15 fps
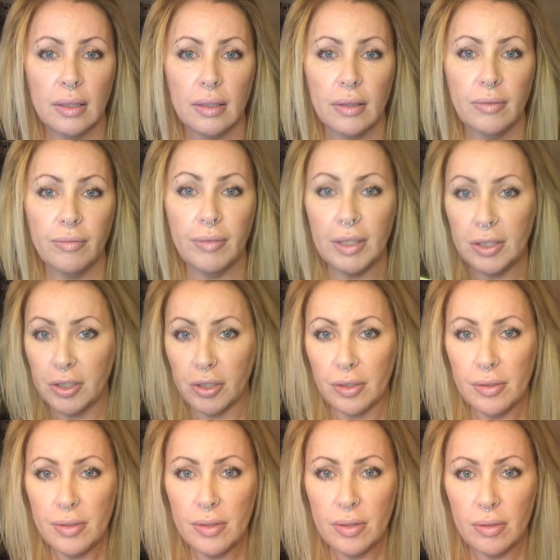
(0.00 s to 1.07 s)

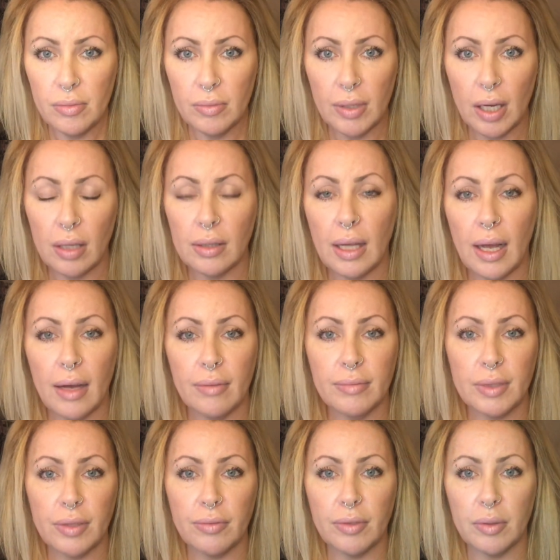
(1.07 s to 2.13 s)
features. We all have
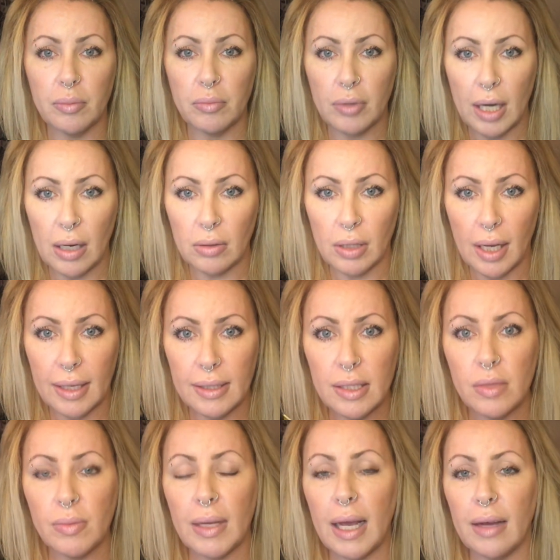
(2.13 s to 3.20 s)
different brow lines.
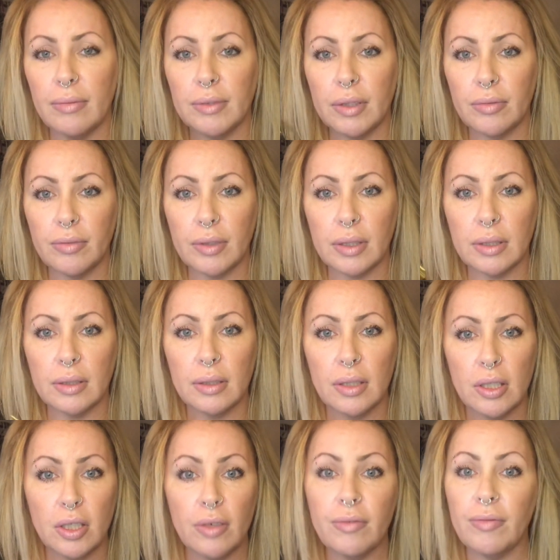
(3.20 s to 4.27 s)
We have different
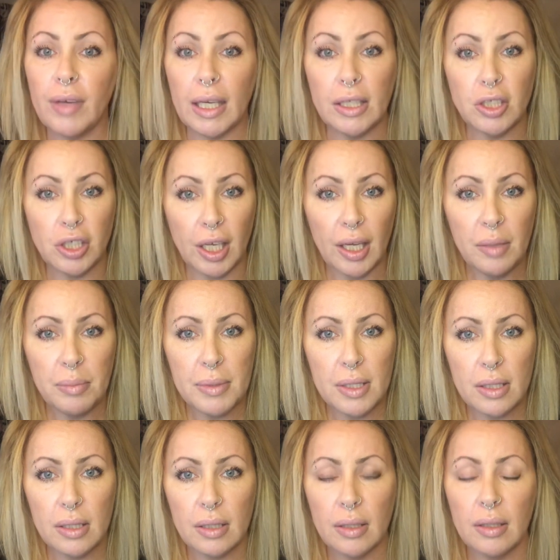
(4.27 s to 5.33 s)
face shapes,
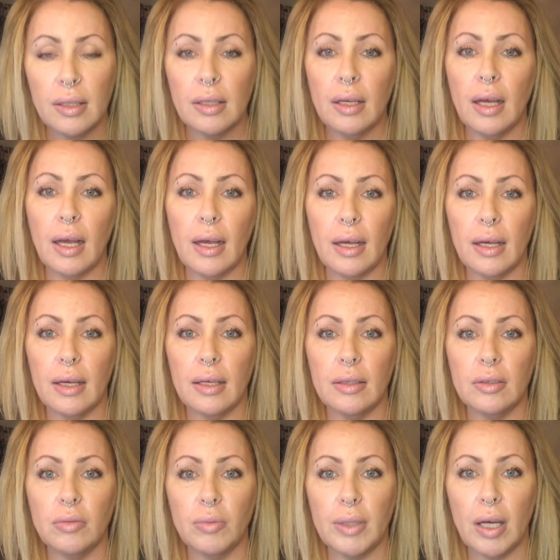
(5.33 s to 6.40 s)
and
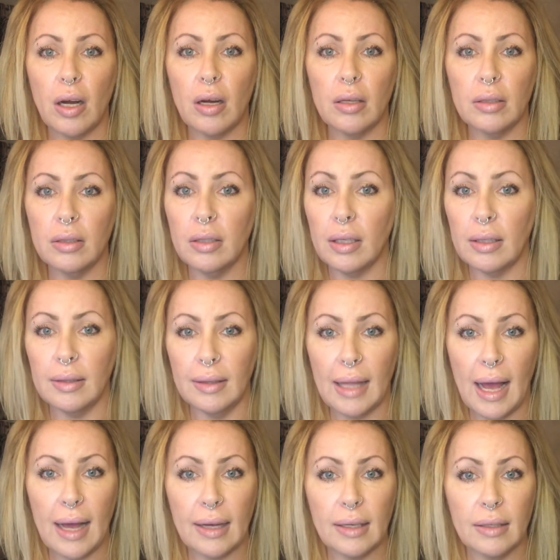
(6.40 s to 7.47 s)
we all
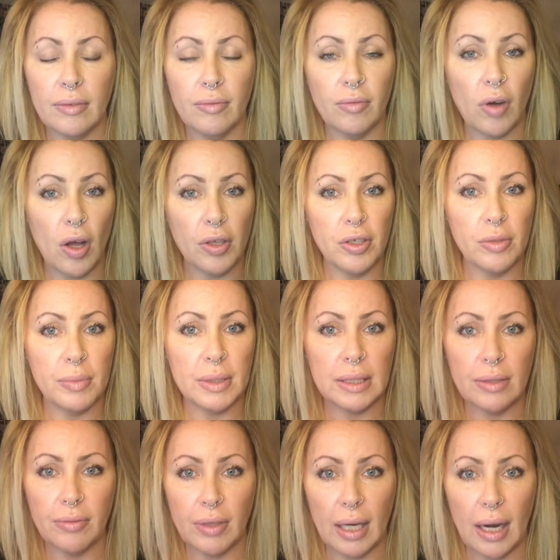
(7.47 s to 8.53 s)
lack volume in
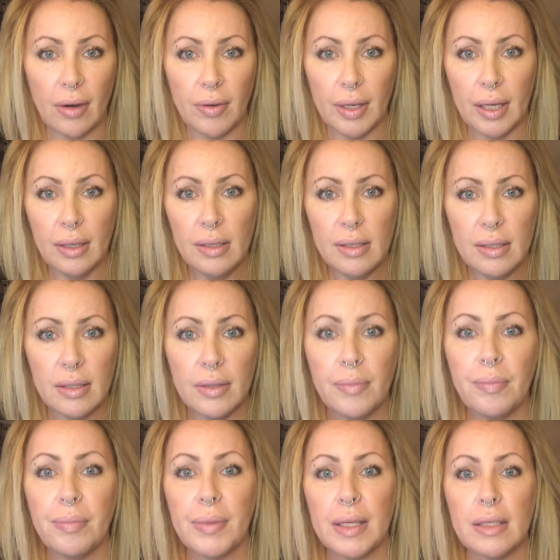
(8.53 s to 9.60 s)
different areas.
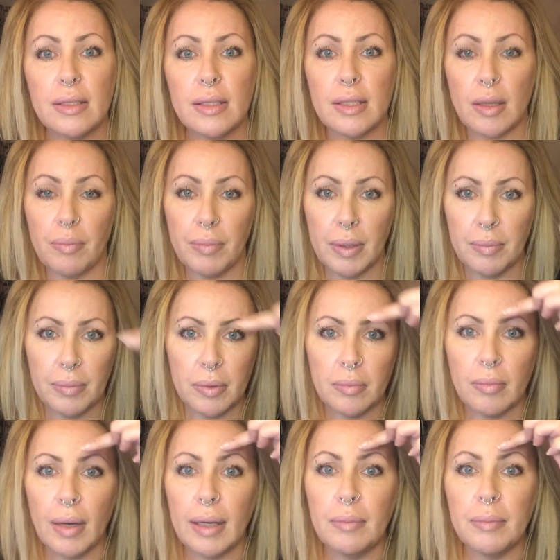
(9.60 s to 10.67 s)
Some people
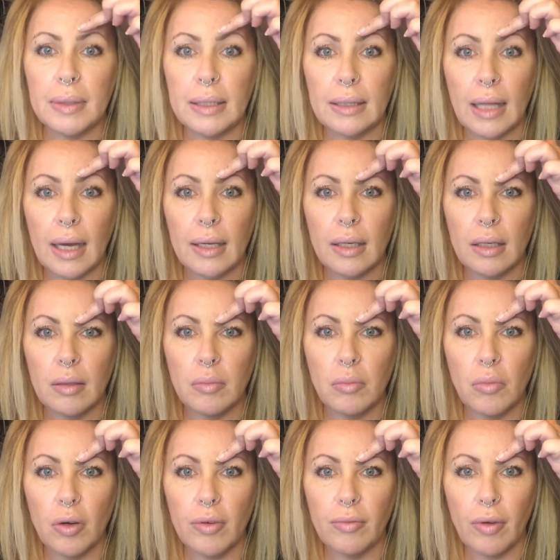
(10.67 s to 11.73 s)
might be lacking
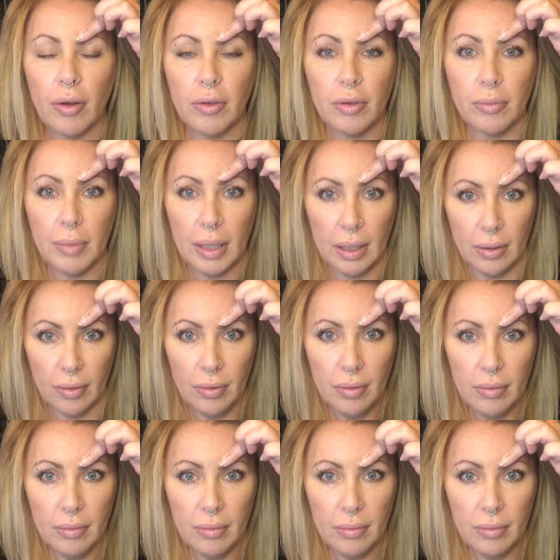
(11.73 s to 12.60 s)
more volume here,